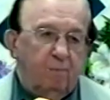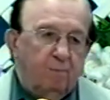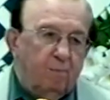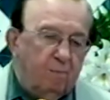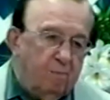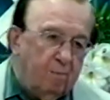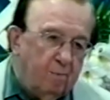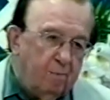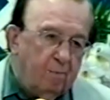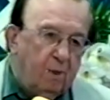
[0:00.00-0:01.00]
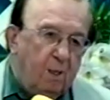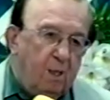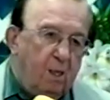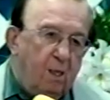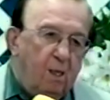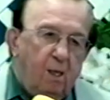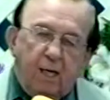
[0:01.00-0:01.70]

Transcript: (no one is talking)